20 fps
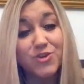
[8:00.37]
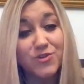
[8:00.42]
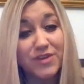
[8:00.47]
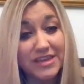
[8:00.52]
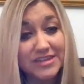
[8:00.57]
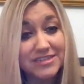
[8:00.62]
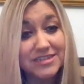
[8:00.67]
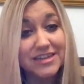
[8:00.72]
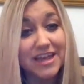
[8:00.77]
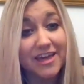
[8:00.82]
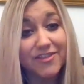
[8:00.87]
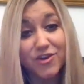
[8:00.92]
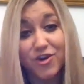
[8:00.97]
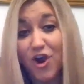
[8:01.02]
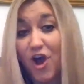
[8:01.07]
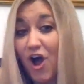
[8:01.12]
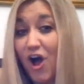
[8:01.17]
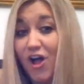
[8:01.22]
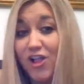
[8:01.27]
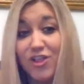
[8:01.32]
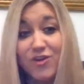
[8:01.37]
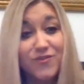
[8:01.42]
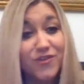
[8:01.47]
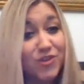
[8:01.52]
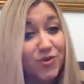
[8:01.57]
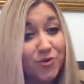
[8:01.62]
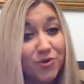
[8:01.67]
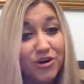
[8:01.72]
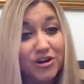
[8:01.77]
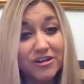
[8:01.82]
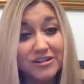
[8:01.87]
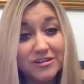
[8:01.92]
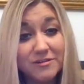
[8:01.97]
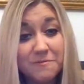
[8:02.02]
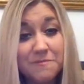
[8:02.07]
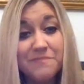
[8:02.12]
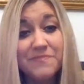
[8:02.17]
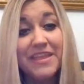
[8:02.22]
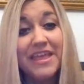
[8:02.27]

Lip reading: who get together all over the world,